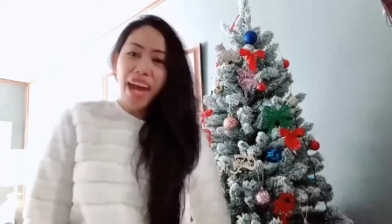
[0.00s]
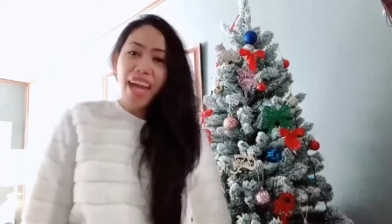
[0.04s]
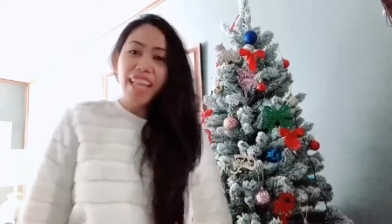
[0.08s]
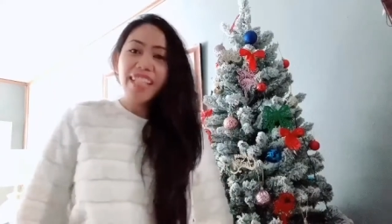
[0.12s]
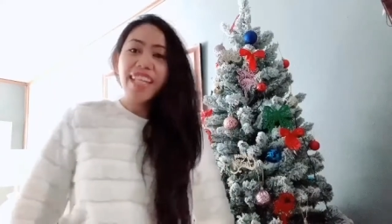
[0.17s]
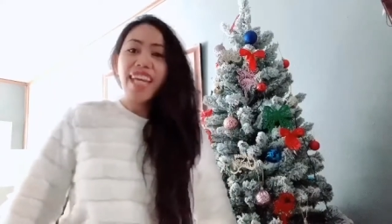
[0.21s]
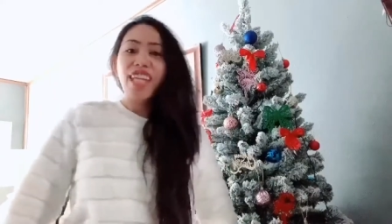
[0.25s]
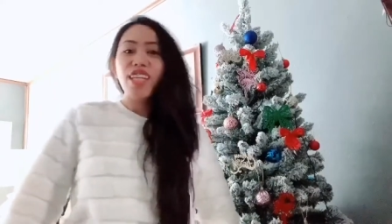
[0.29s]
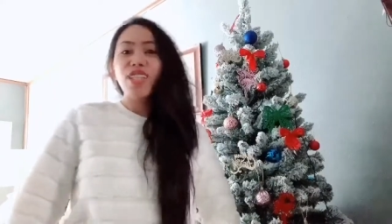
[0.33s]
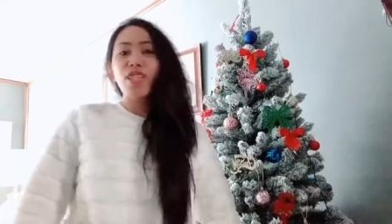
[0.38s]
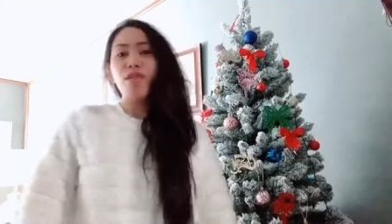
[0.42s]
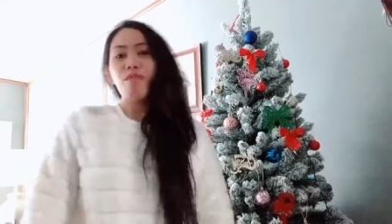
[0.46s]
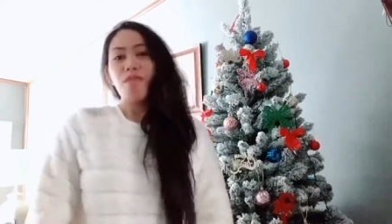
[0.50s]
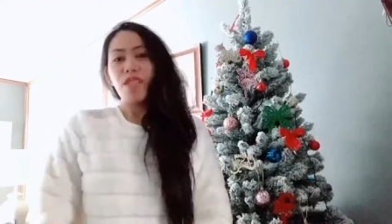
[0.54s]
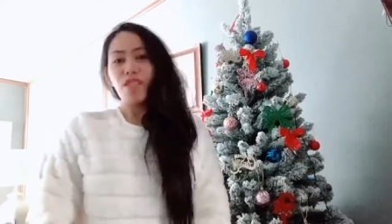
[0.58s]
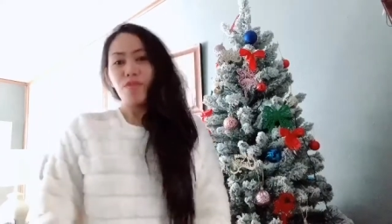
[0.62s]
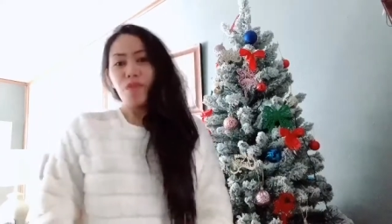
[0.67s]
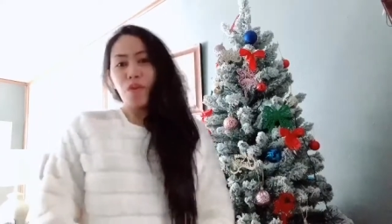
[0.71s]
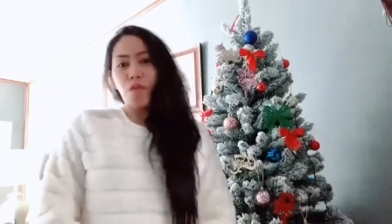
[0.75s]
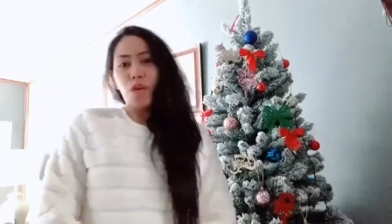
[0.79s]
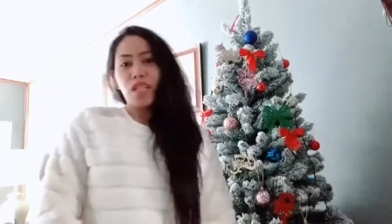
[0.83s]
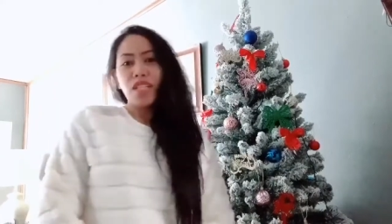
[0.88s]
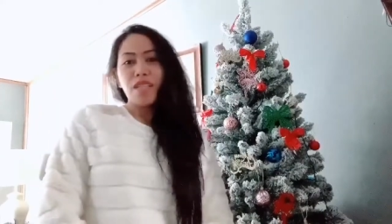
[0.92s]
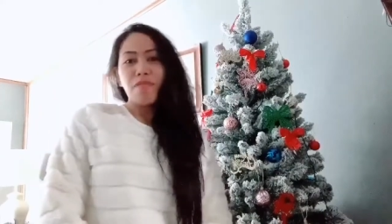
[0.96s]
thank you so much for
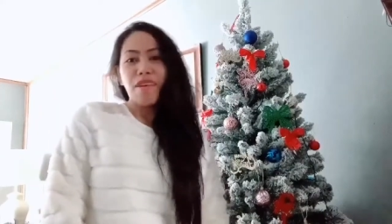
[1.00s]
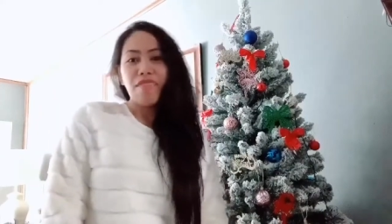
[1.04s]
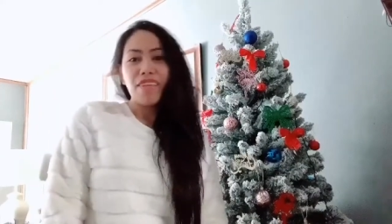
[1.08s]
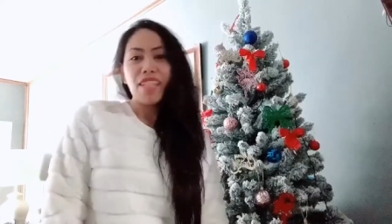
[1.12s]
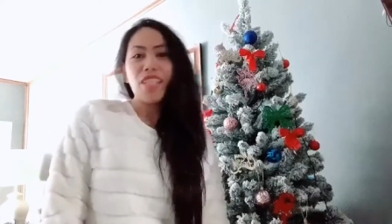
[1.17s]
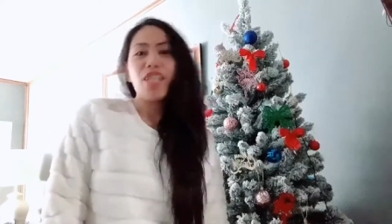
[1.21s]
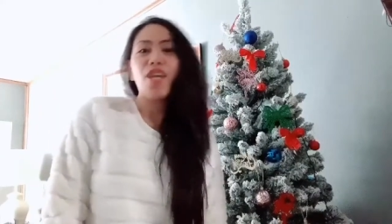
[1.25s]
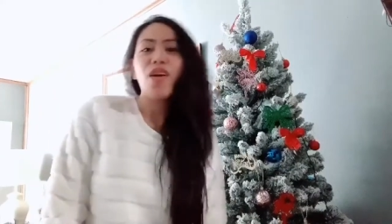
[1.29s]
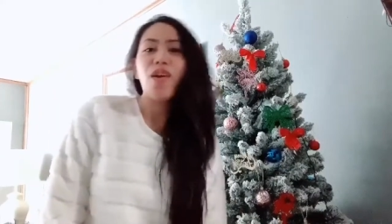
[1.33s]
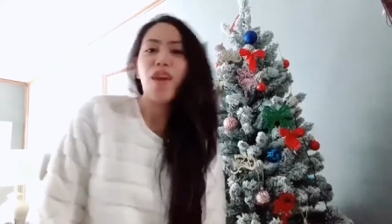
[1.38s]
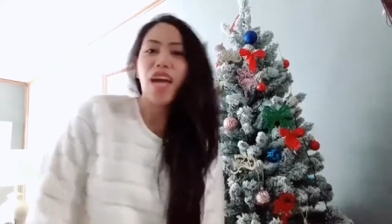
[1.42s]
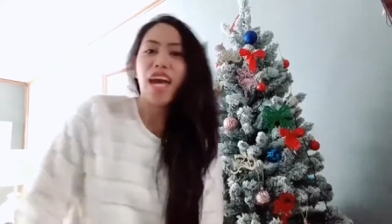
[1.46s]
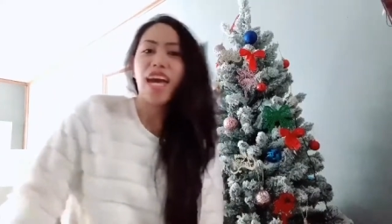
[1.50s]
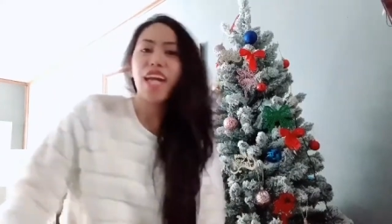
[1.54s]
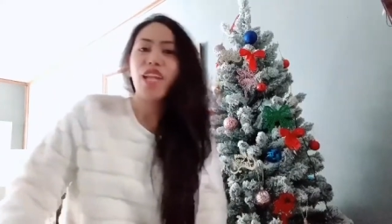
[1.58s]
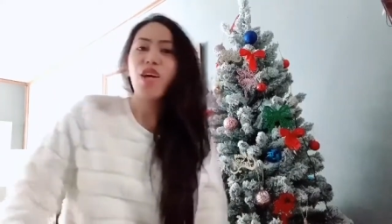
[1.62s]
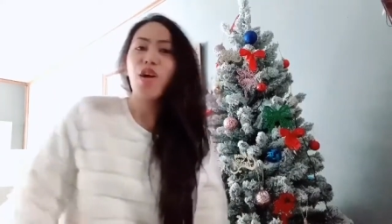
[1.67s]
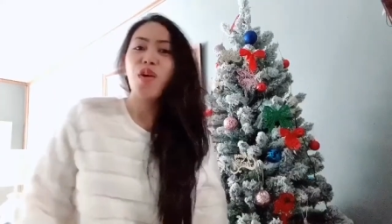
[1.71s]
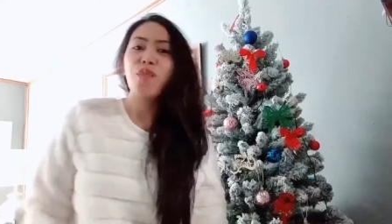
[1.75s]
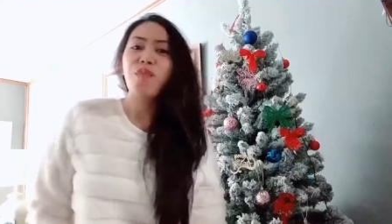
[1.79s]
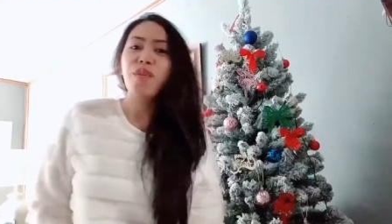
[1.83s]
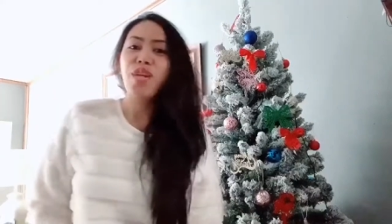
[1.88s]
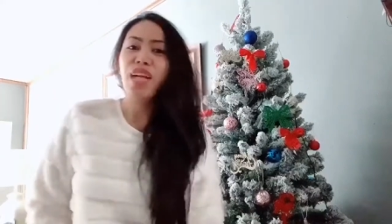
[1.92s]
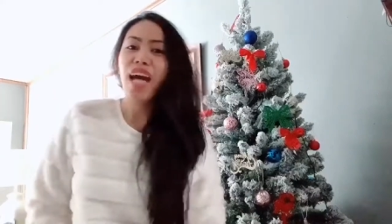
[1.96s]
watching my video and hope
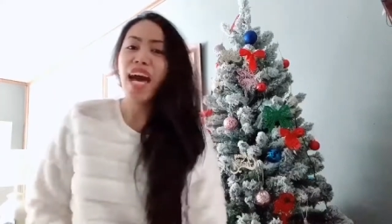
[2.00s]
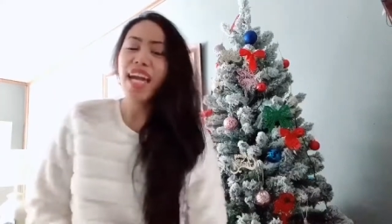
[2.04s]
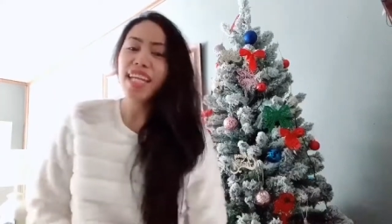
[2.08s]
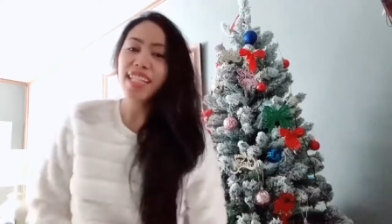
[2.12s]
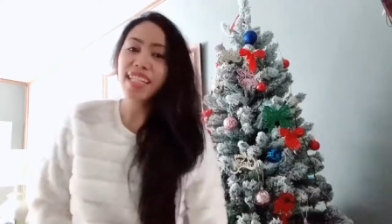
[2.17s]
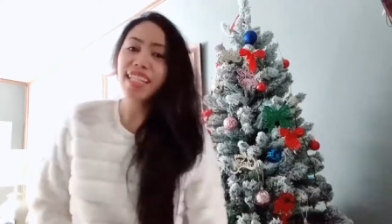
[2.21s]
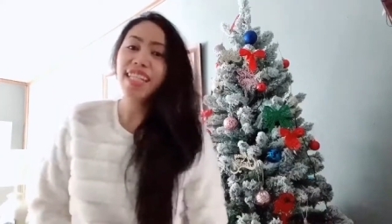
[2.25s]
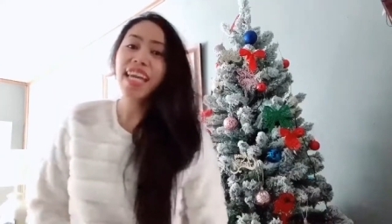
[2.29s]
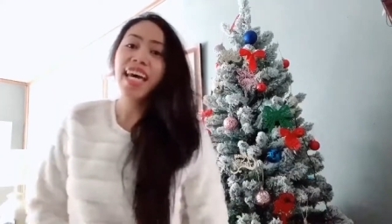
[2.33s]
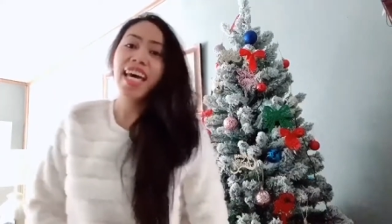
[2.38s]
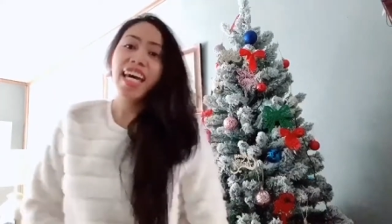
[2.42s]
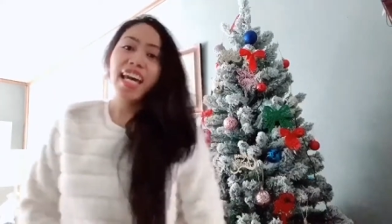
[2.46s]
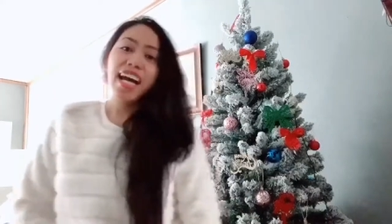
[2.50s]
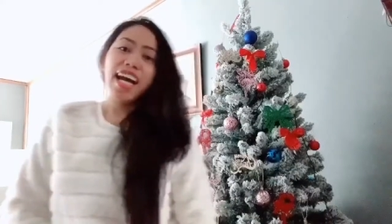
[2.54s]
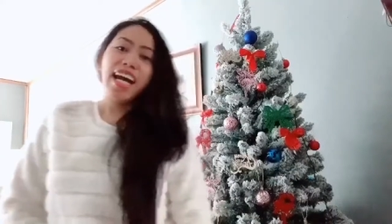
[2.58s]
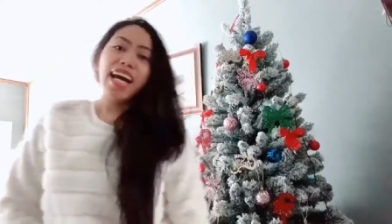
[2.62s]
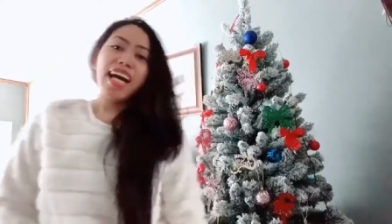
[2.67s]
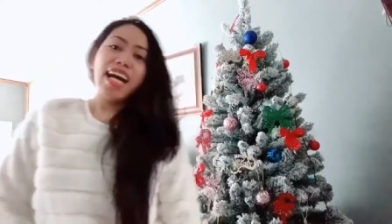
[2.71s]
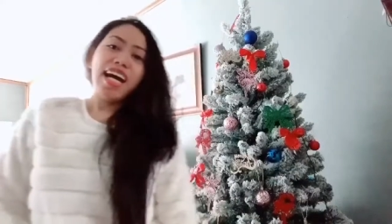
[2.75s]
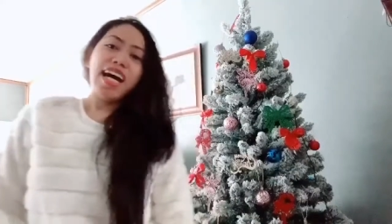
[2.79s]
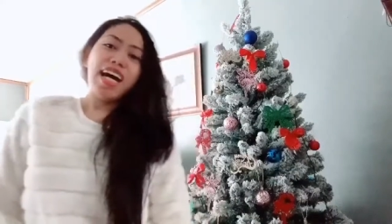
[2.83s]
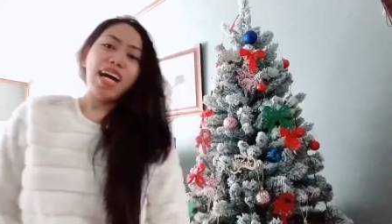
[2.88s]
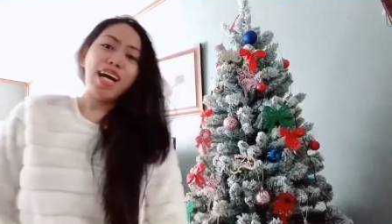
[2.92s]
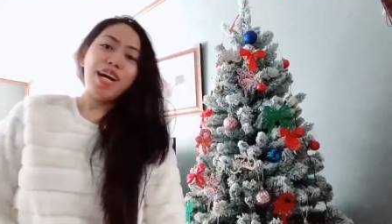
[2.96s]
you guys
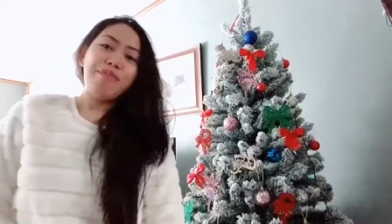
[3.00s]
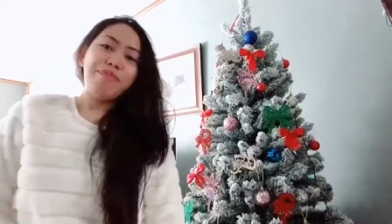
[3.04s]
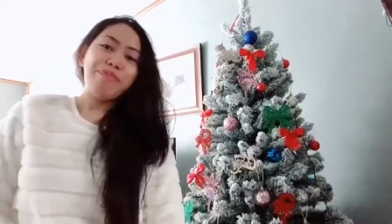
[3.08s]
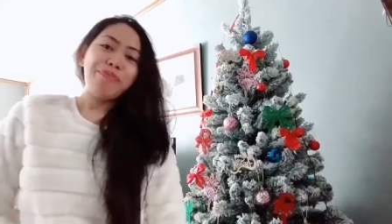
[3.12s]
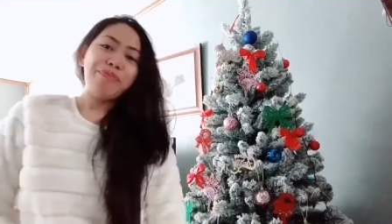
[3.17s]
um,